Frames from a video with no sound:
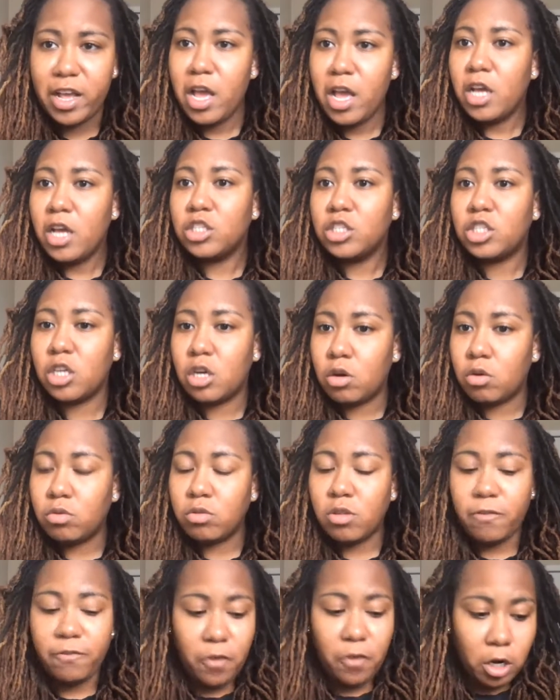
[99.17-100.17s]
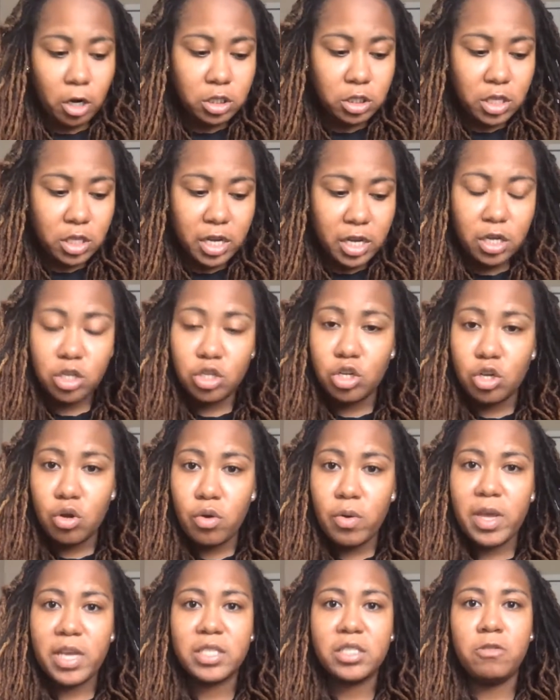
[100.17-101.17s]
So the first thing to do
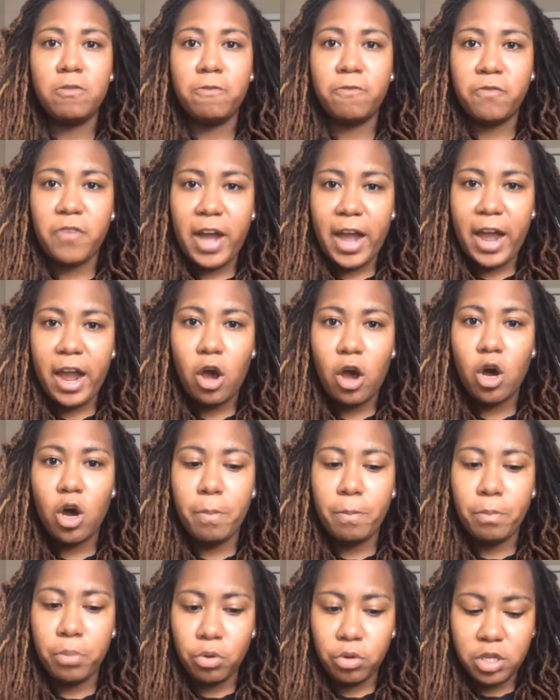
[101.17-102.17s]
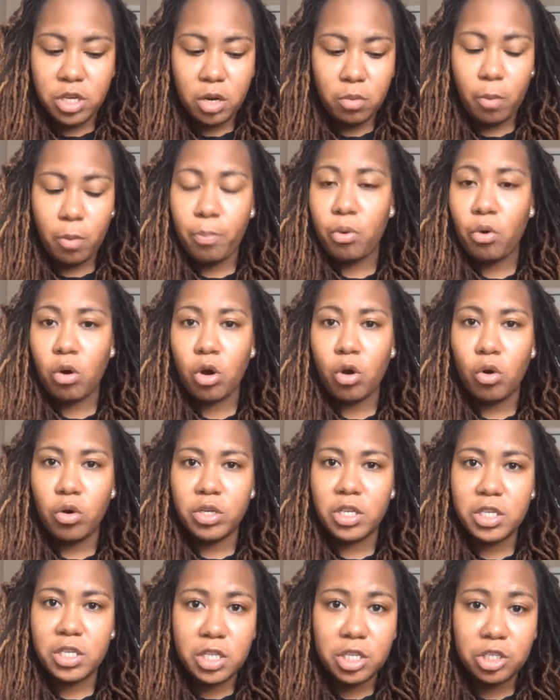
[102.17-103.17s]
is to file a bullying report on the
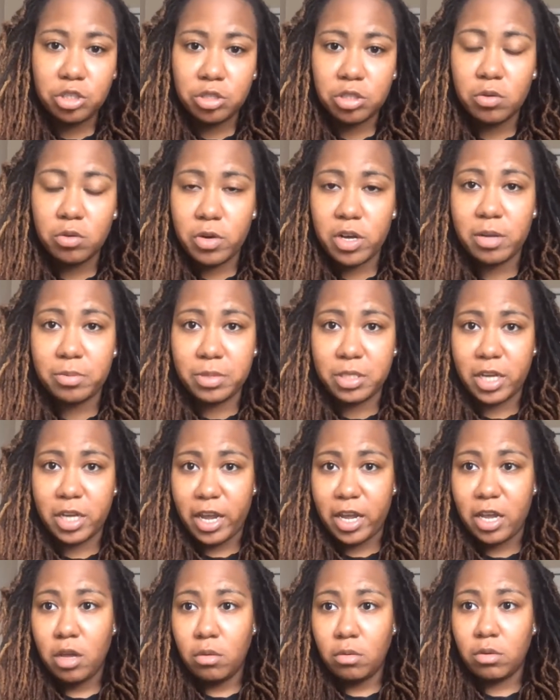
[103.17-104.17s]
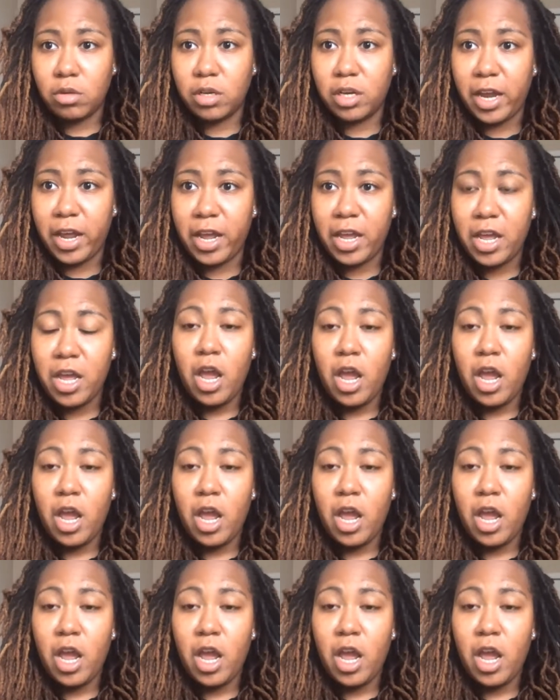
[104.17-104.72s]
district website. Okay.